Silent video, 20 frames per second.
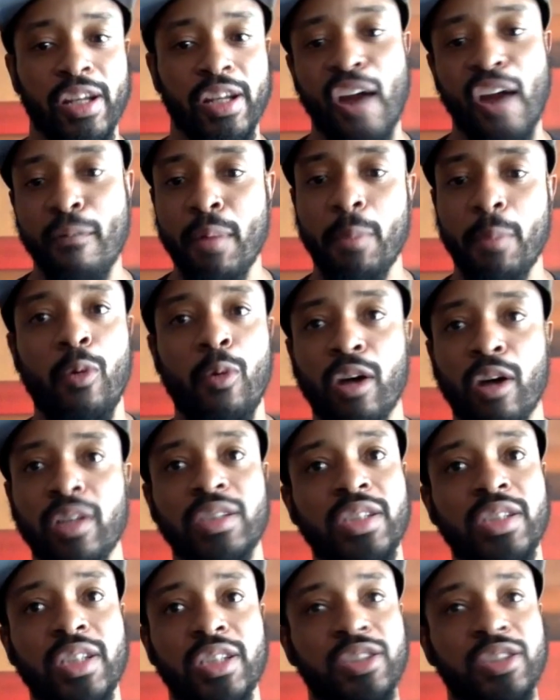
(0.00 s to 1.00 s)
I remember walking
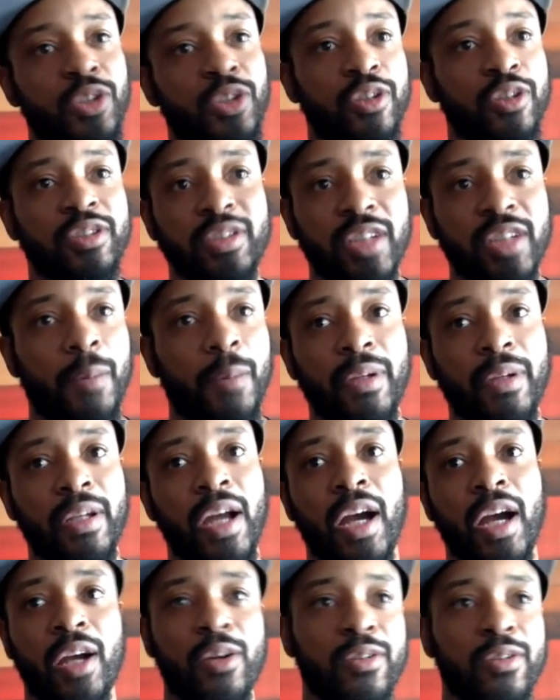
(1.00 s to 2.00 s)
to his doorstep and
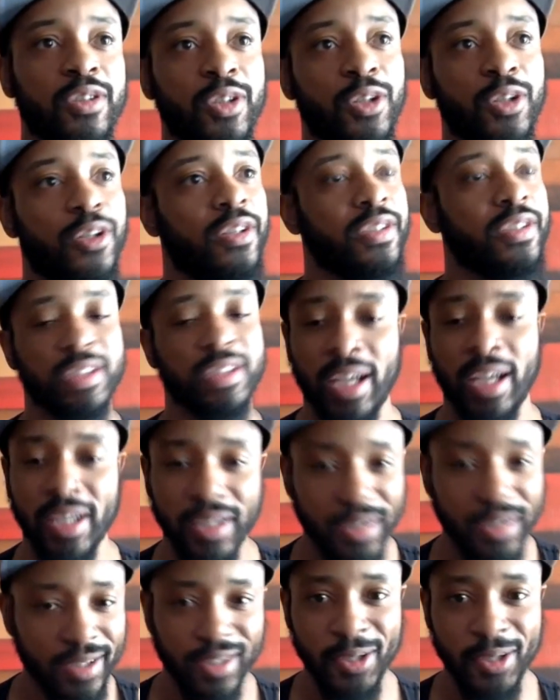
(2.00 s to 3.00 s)
knocking on the door, and he's like,
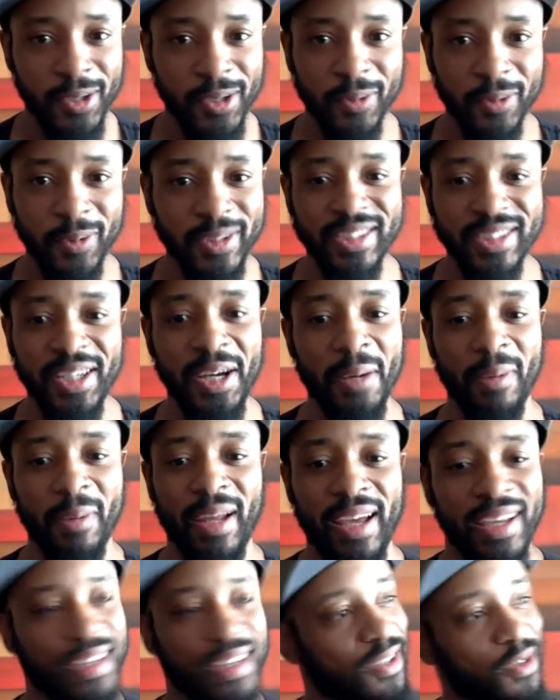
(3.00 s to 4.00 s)
what's up?
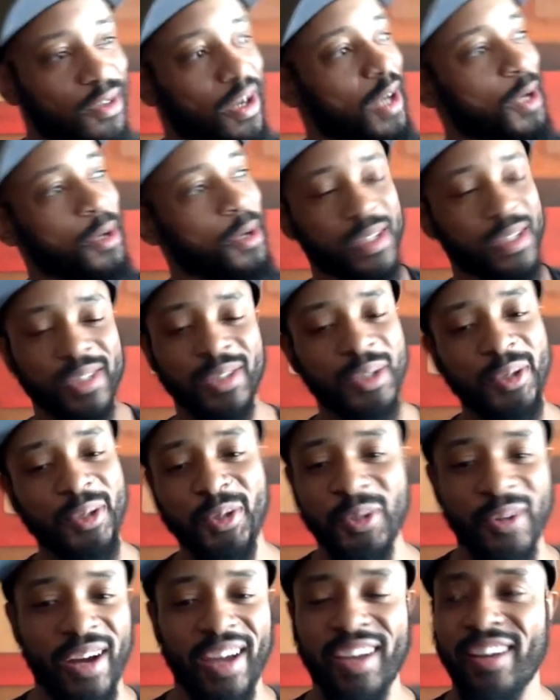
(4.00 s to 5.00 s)
Like, I go to this
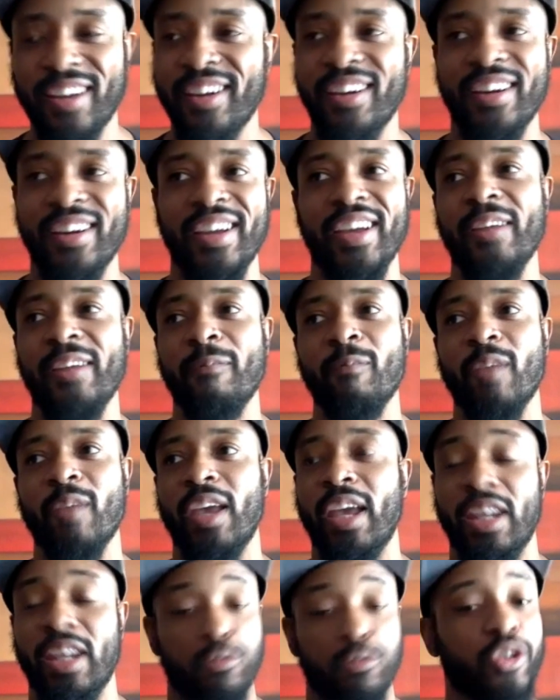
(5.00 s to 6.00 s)
school right here,
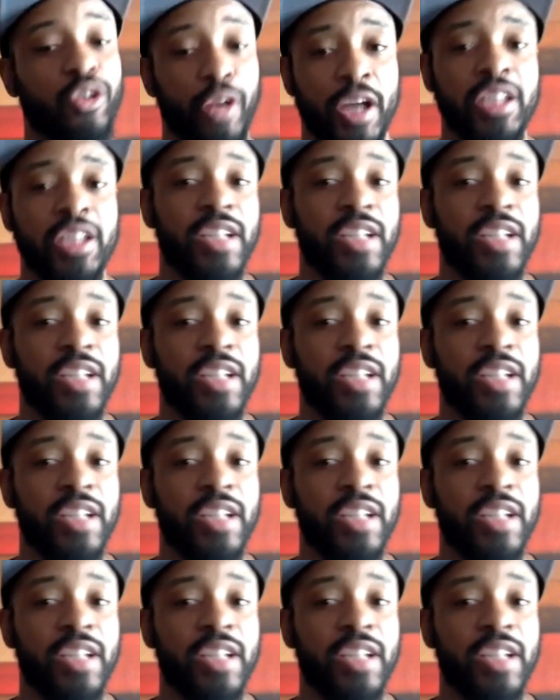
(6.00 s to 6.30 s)
and it was crazy.